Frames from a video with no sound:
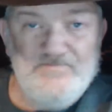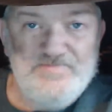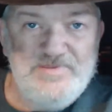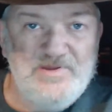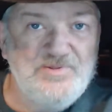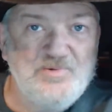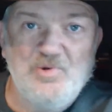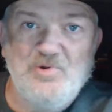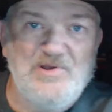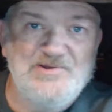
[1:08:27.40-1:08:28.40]
The
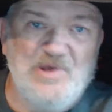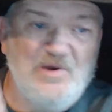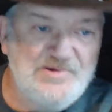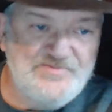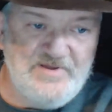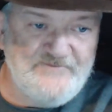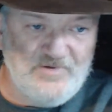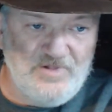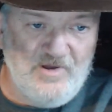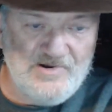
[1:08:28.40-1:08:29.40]
rule has always been for a long